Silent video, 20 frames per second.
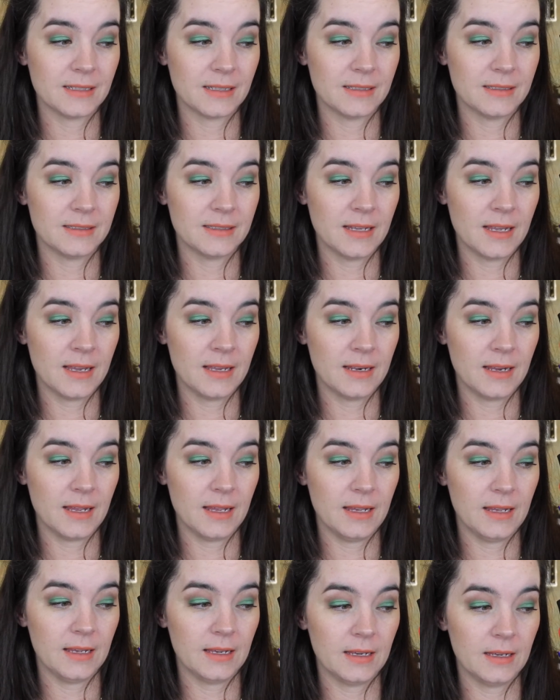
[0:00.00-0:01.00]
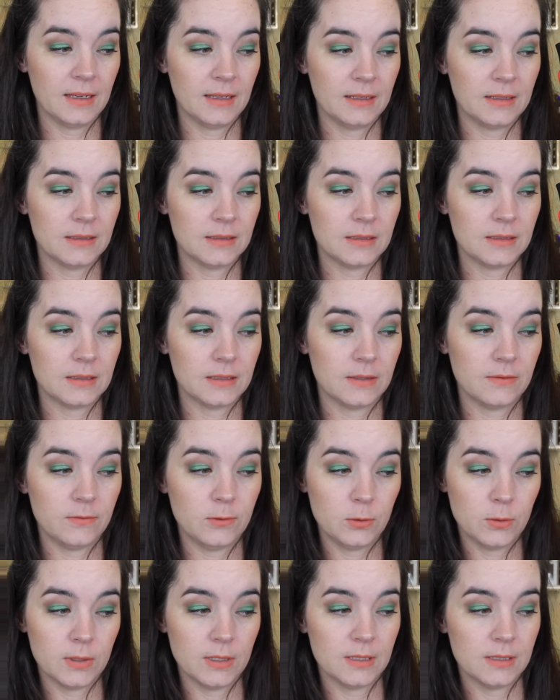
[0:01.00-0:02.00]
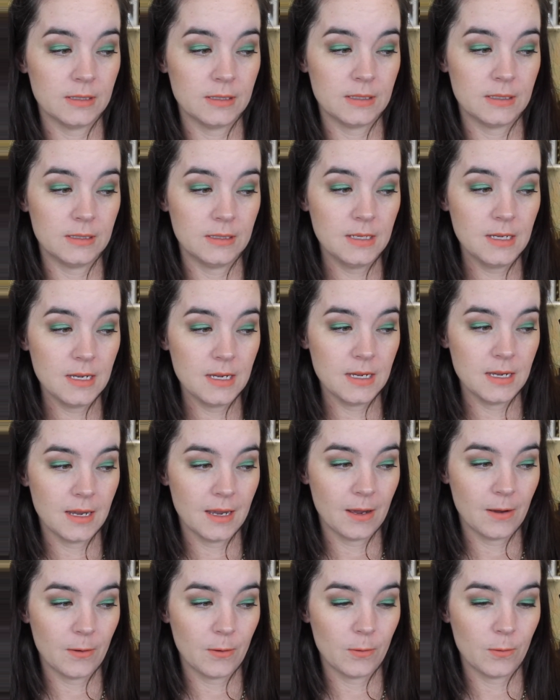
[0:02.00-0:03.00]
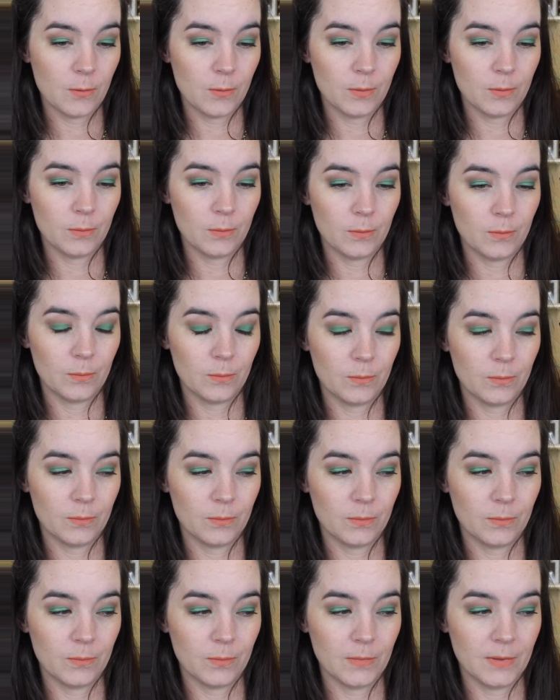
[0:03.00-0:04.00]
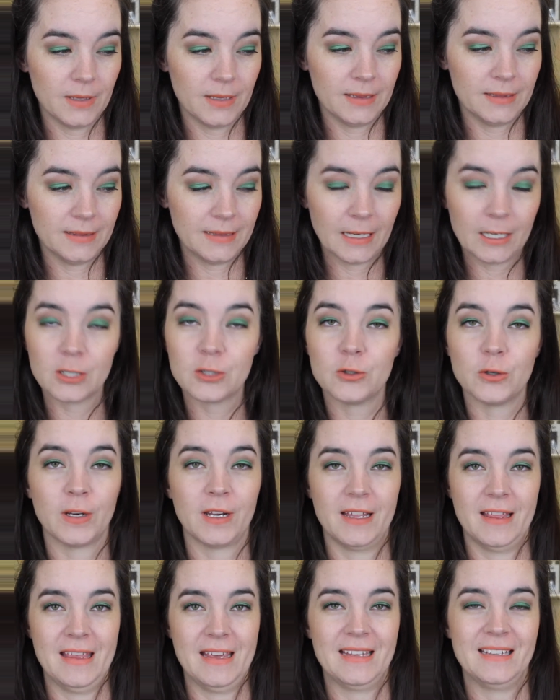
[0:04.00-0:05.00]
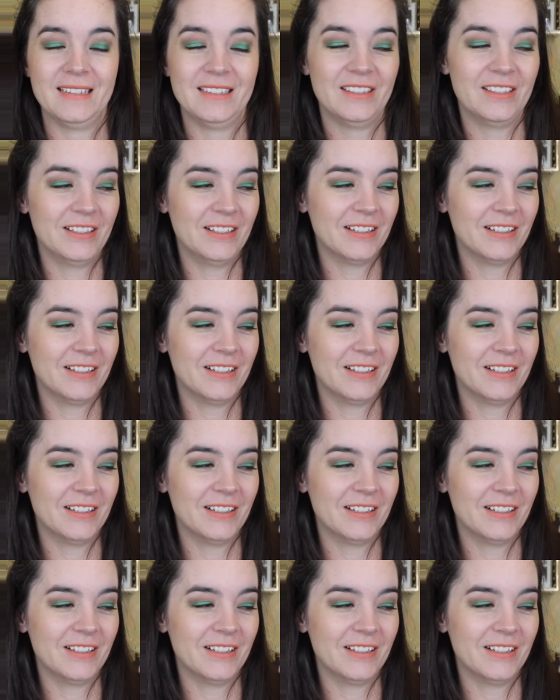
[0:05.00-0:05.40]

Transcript: Sunset, and if you can see how electric this